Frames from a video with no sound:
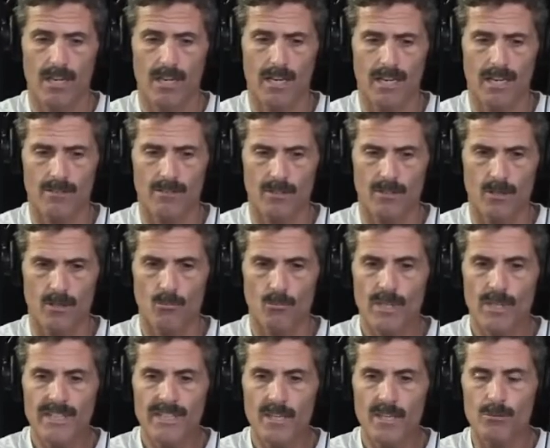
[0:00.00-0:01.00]
And,
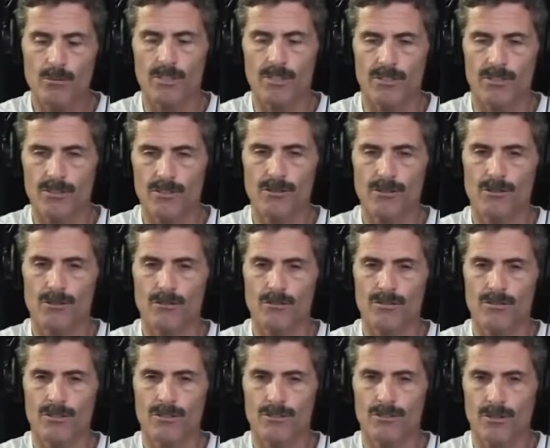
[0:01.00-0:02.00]
what they would
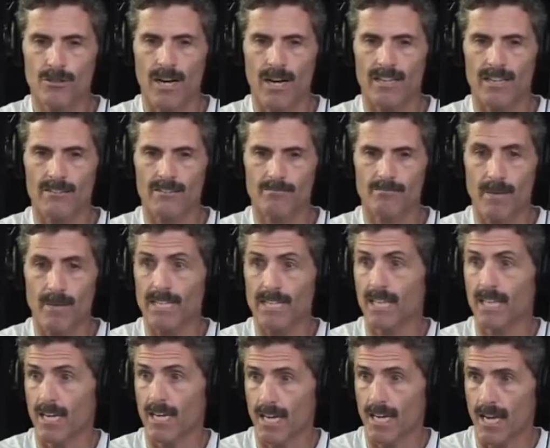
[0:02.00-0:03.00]
do to try to
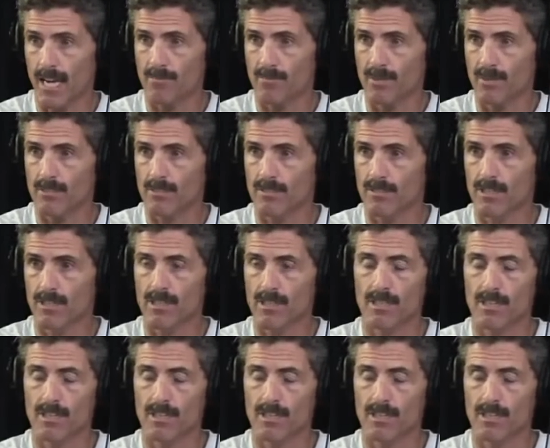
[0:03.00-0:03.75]
make that happen.